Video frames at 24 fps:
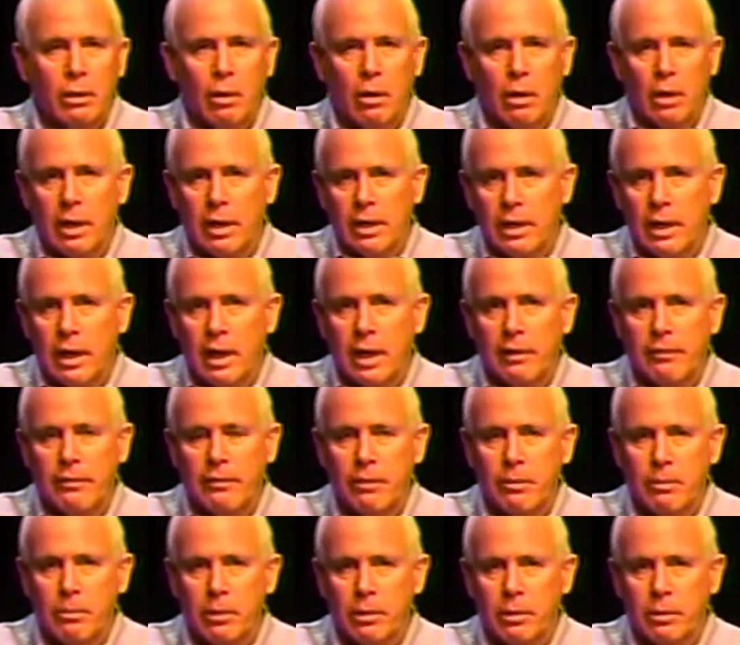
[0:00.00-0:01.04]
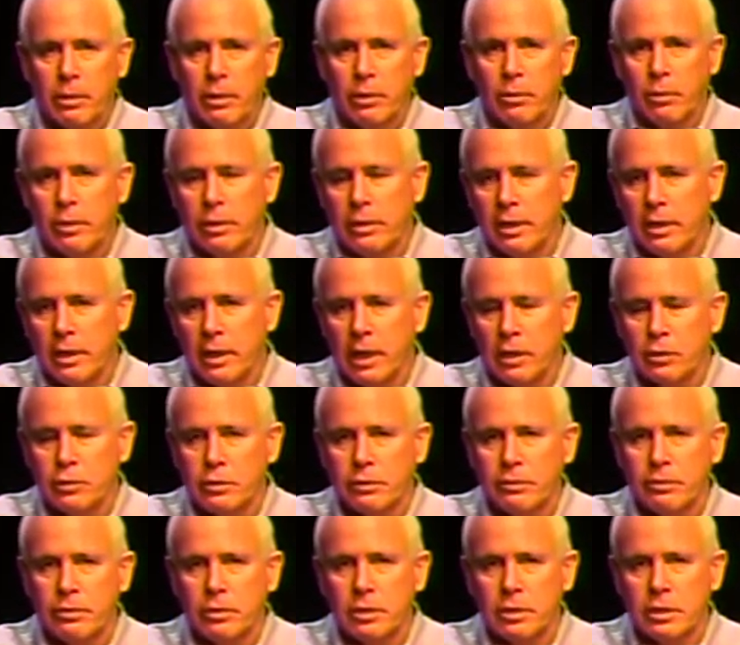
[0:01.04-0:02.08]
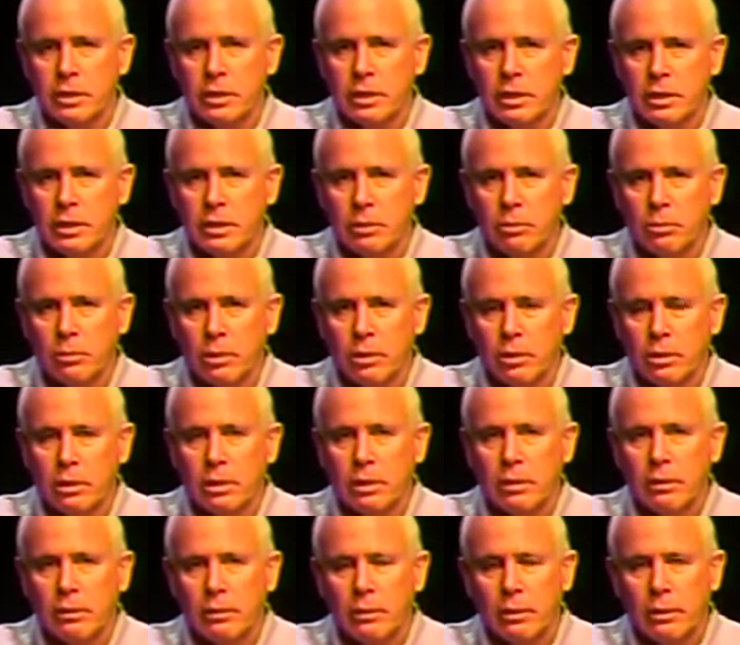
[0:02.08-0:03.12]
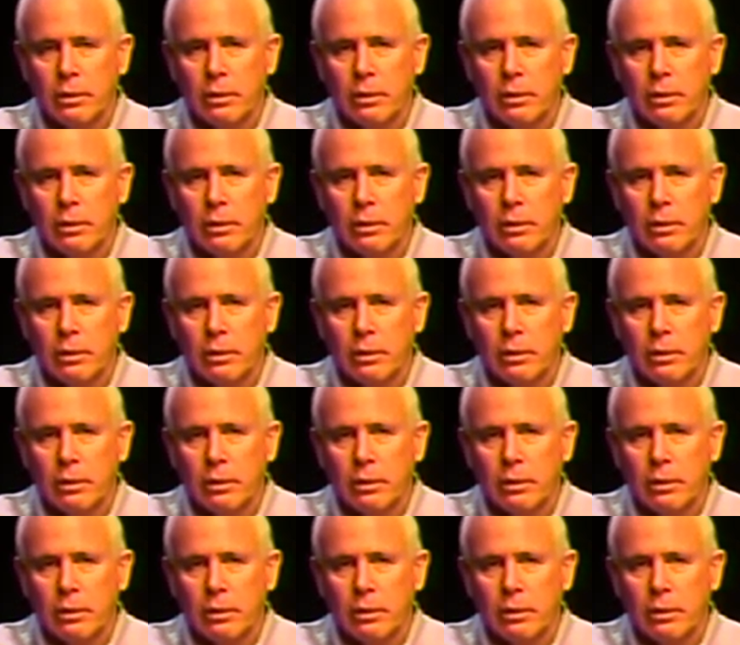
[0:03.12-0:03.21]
are not familiar with the Natural Force Healing work.